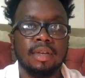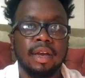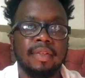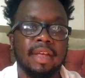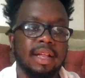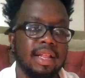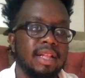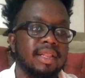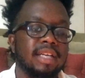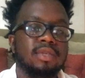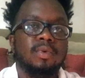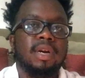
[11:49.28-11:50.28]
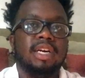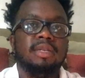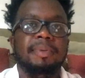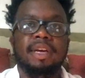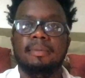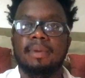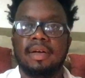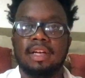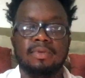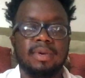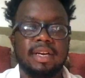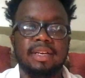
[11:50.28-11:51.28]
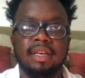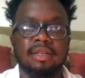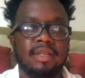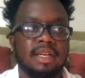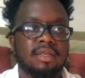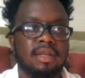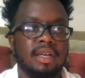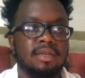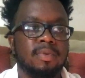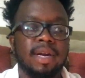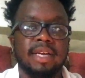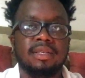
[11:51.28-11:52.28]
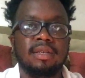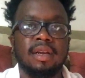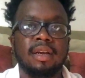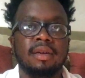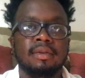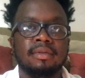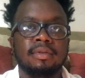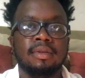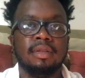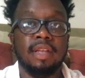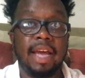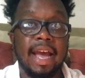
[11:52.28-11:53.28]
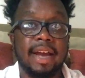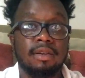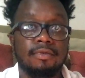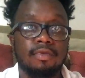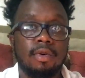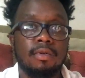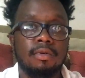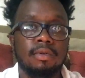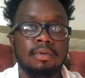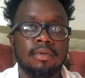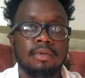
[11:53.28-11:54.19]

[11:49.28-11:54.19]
Okay, that's what I speak about. That's what I teach. That's what I study. The active role.